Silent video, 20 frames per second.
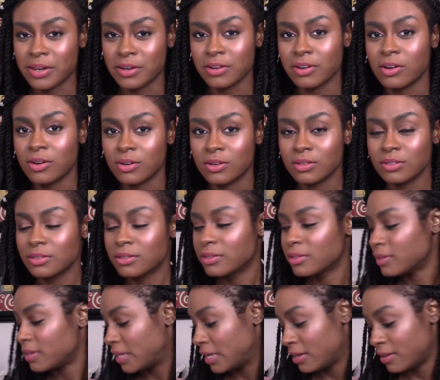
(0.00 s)
at all.
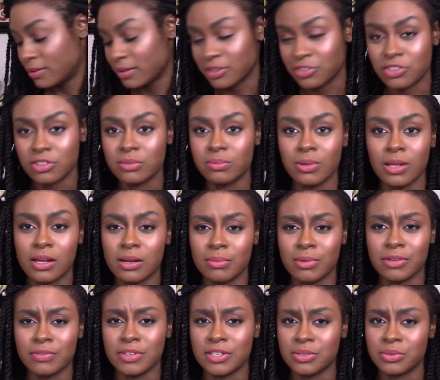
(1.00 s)
And I just blotted
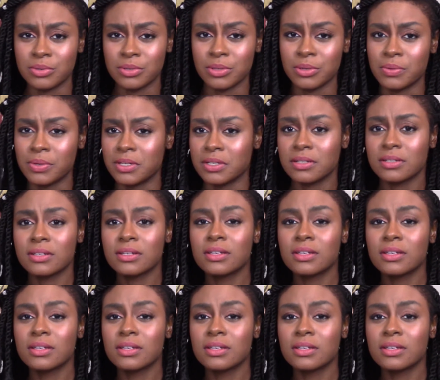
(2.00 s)
my face really quick.